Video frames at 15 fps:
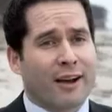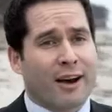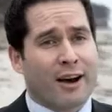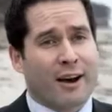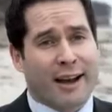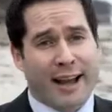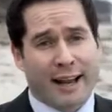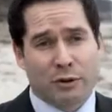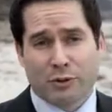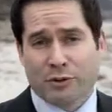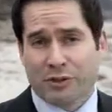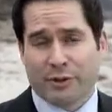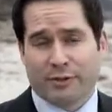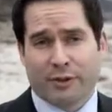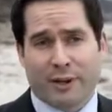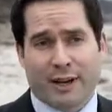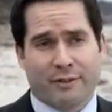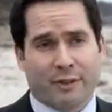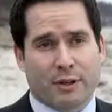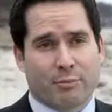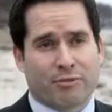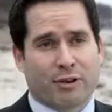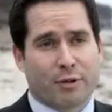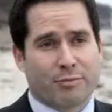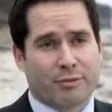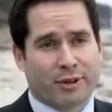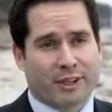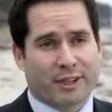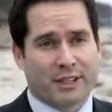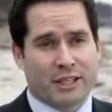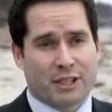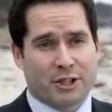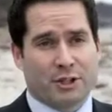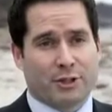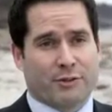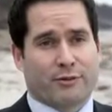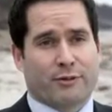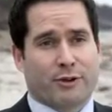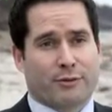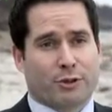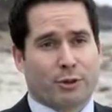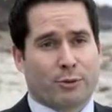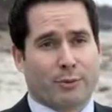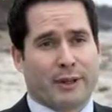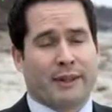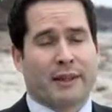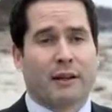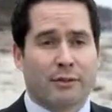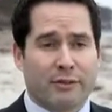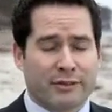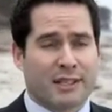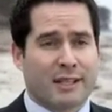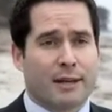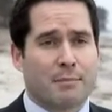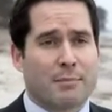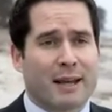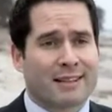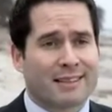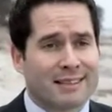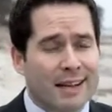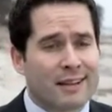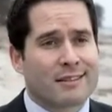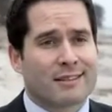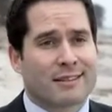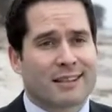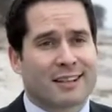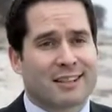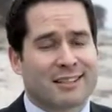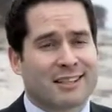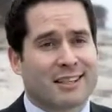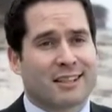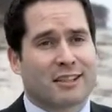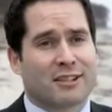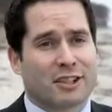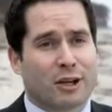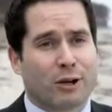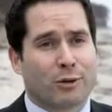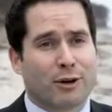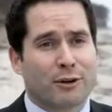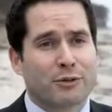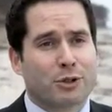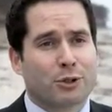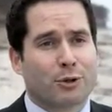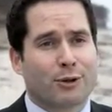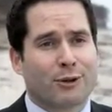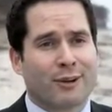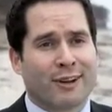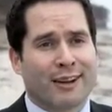And also if you have the appropriate conditions for offshore wind, then obviously it makes sense to consider to go offshore.